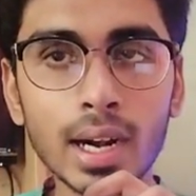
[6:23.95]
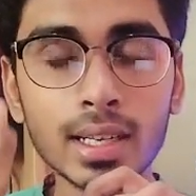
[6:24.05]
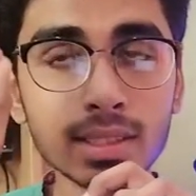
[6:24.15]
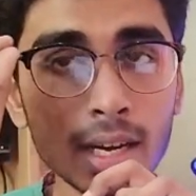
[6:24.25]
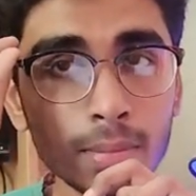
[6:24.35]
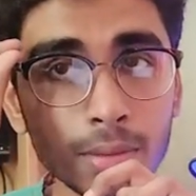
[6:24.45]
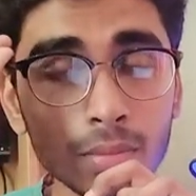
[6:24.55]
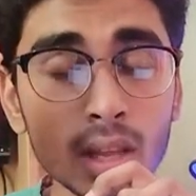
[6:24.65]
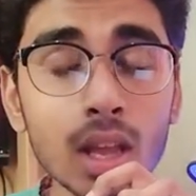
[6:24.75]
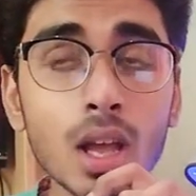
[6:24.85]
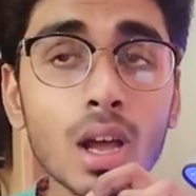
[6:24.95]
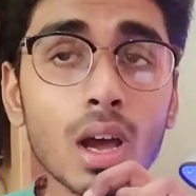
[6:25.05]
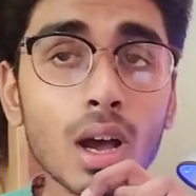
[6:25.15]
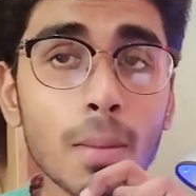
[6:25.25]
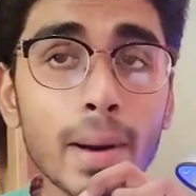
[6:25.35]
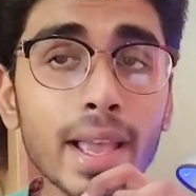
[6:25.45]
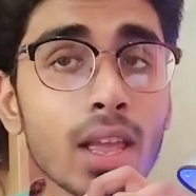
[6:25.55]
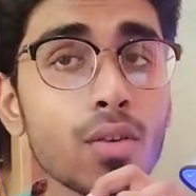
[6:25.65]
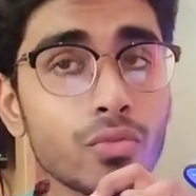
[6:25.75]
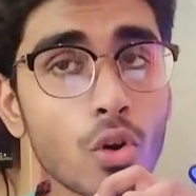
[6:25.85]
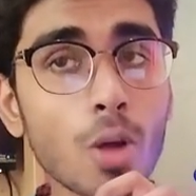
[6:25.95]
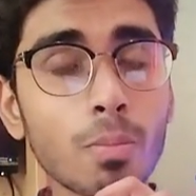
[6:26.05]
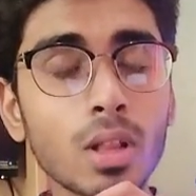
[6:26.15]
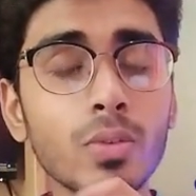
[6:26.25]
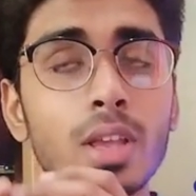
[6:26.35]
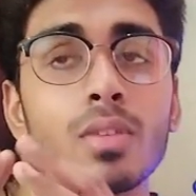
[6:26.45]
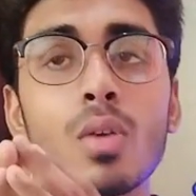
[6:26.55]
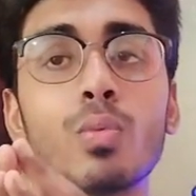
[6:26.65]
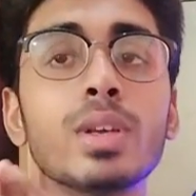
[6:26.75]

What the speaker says: Understand me? By formal way,